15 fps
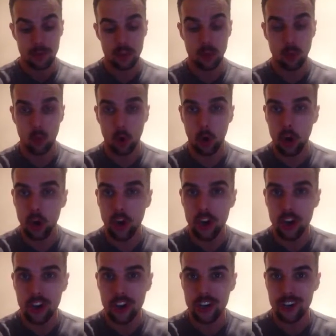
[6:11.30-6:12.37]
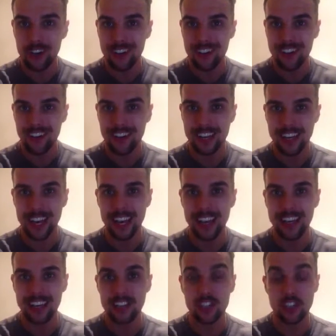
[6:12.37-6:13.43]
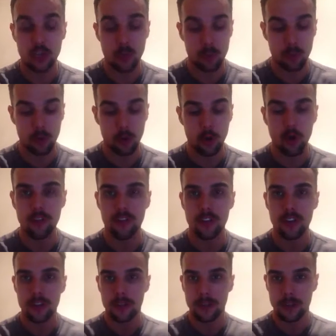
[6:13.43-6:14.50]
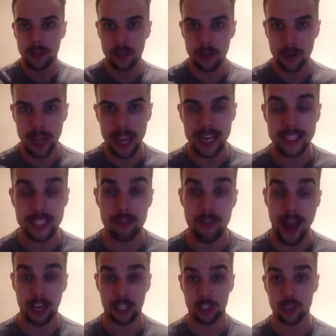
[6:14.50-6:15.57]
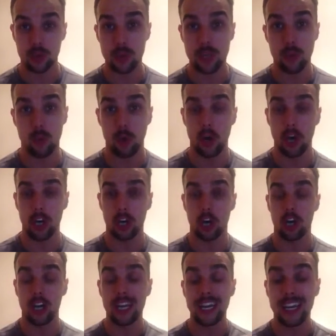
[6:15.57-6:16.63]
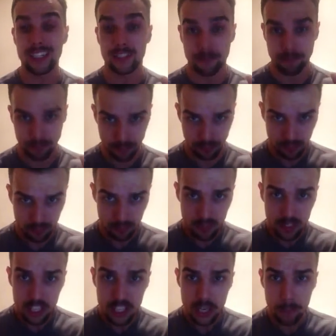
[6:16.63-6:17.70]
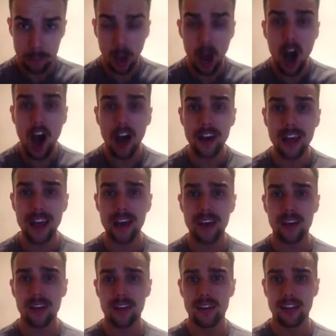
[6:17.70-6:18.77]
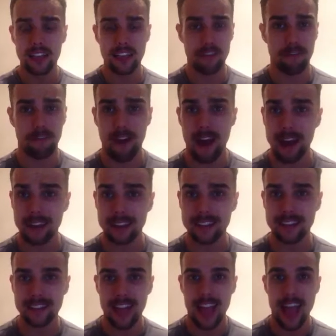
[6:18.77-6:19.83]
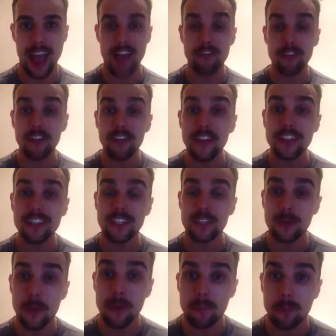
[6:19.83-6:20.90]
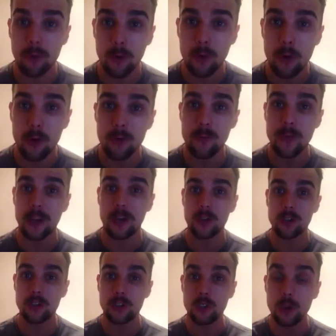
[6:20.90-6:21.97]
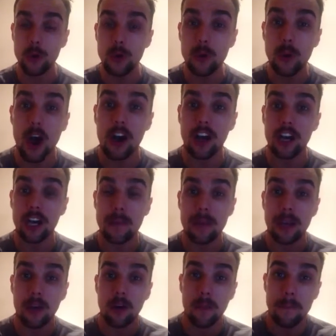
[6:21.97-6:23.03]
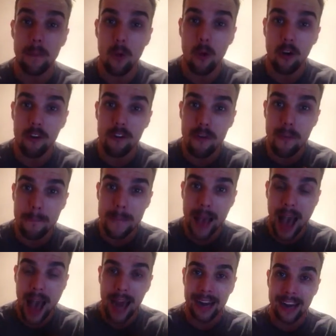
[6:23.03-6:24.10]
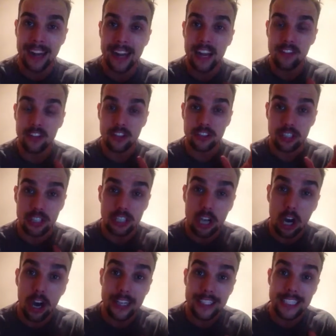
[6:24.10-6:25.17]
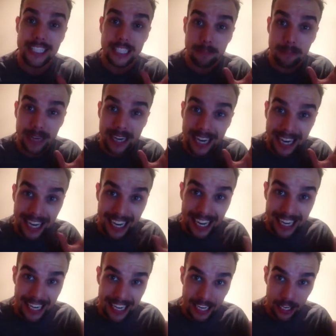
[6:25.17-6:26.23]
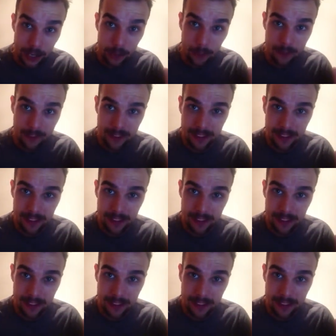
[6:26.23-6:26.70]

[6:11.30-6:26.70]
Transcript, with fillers: your work, okay, is going to improve your interactions with your work colleagues, your partner, your friends, everything's going to improve because you are going to become more of a man than society has been leading you.